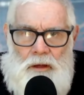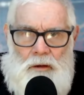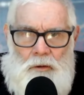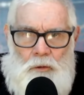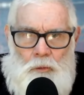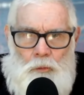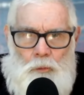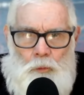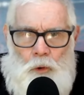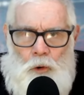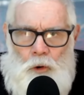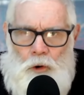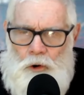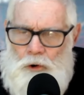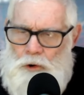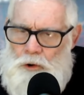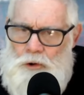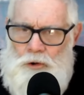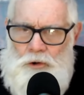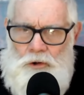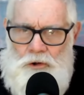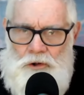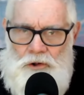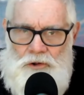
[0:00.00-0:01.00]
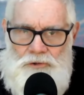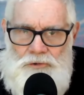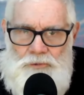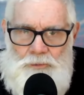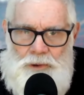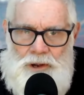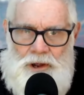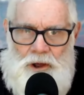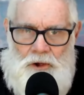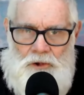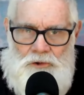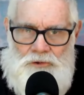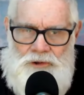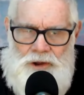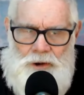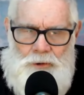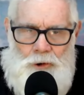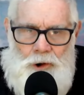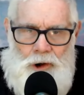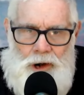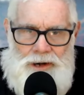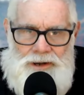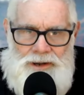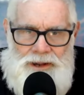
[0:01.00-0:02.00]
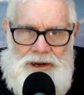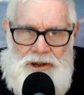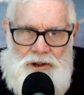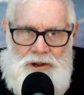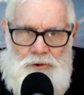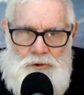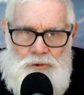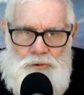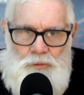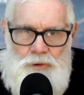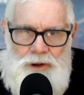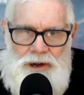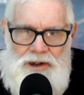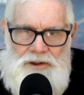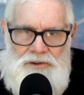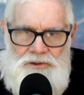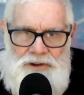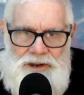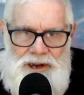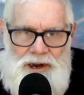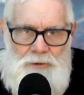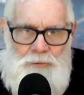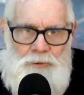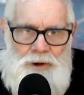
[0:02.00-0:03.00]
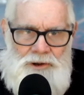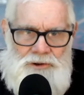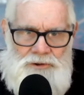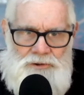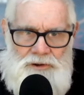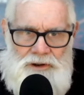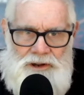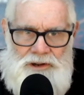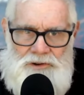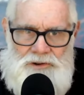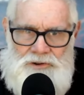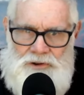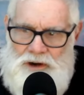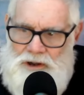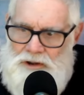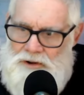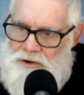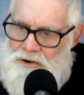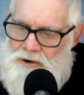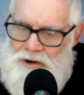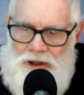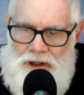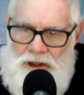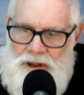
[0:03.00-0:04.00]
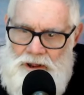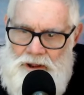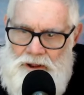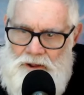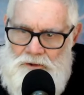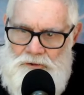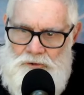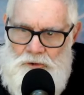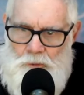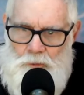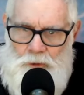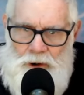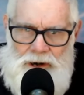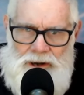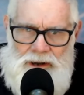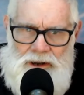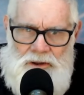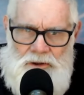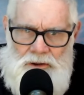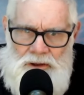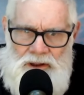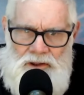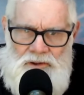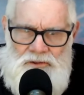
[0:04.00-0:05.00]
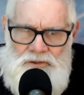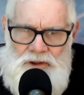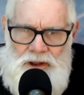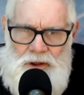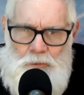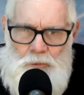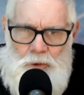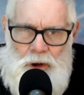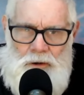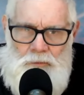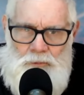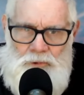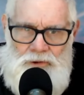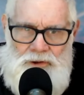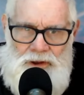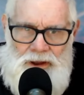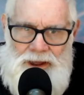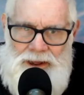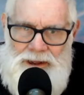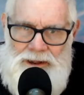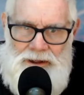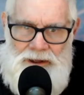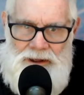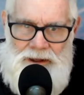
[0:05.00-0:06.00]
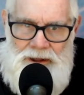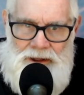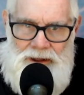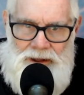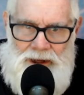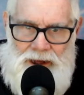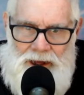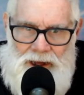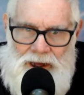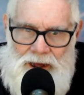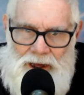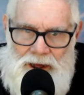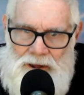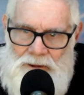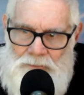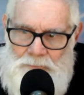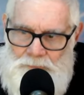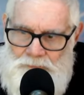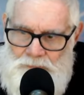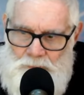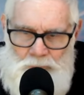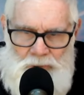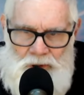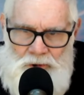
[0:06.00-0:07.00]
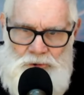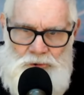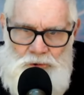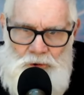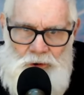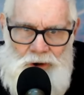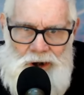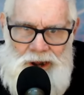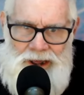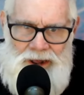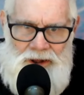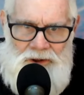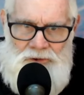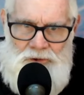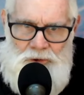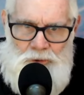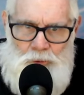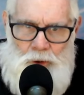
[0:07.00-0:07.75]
wore hoods because they were identical twins and they wrestled each other. So one, let, us say one was like uh, Mr. X and